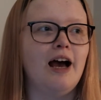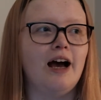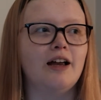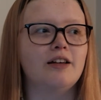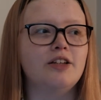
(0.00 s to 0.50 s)

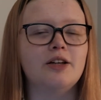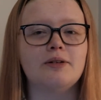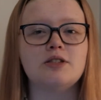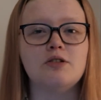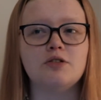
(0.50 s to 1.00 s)
and you know,
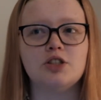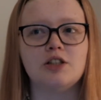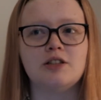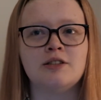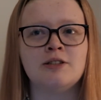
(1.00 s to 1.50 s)
it's not
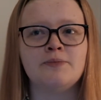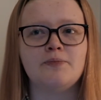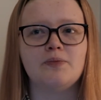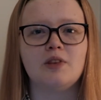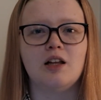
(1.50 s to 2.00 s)
just
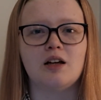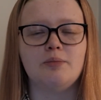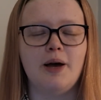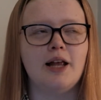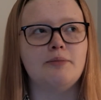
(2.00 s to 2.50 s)
like
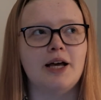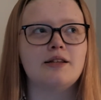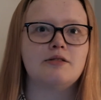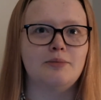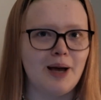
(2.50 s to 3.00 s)
pen,
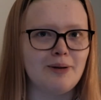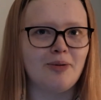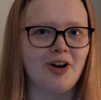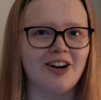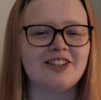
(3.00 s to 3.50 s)
pencil,
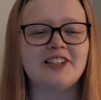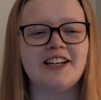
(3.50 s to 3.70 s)
paintbrush.